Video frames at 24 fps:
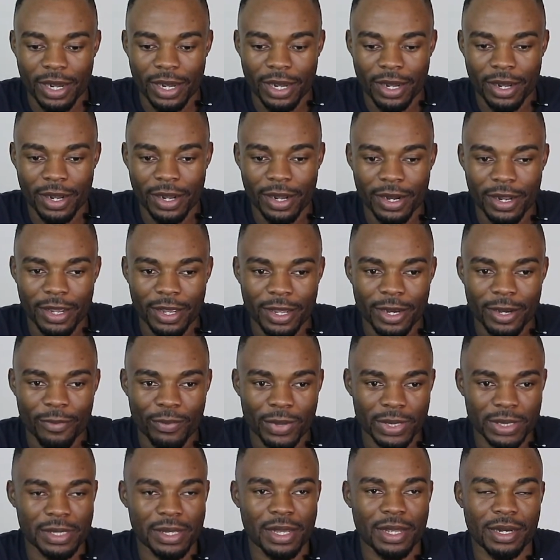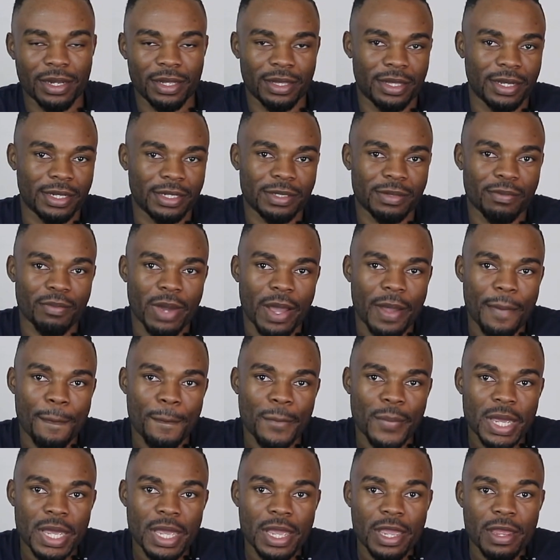and basically that's my
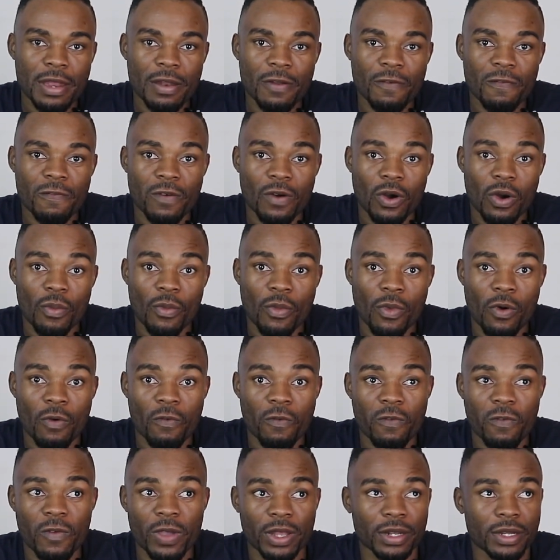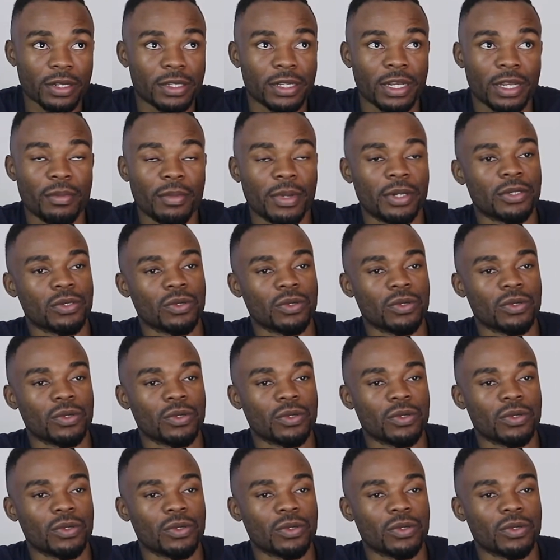main form of entertainment.